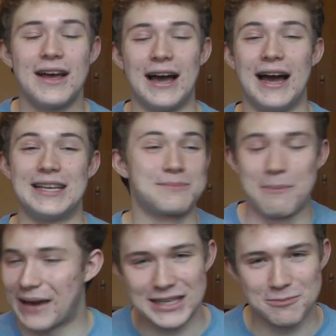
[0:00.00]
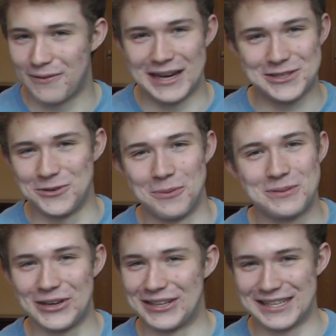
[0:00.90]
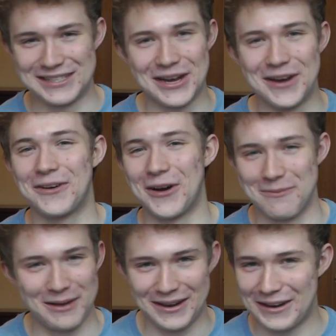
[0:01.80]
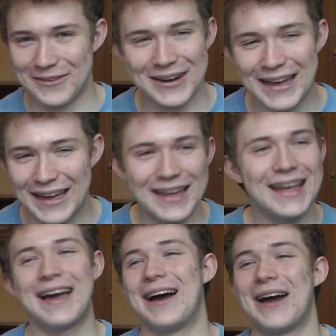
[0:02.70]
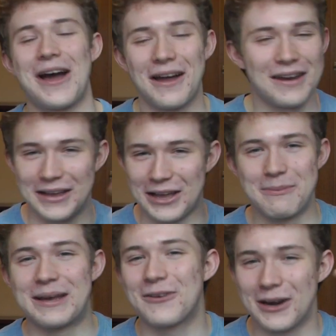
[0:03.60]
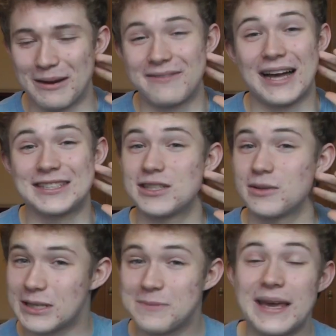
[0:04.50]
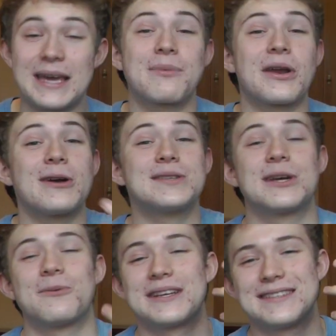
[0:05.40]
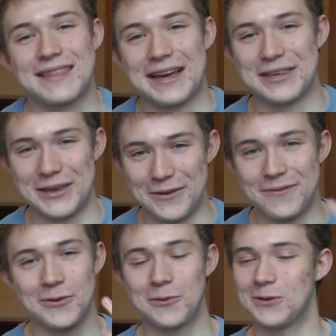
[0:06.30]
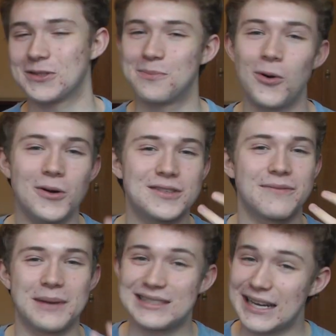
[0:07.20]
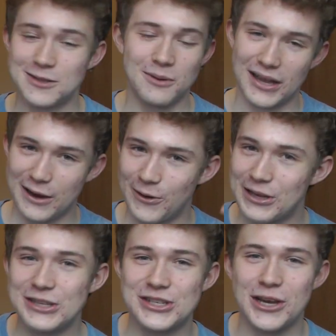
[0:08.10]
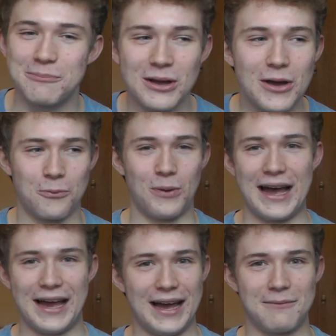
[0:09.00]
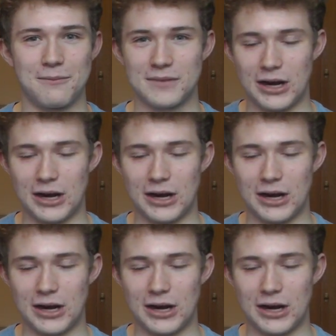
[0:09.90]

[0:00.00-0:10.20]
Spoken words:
It's my biggest professional opportunity so far in my young career. I'm incredibly flattered to be speaking, but I also wanted to thank you for all your support of my data work here on YouTube, where,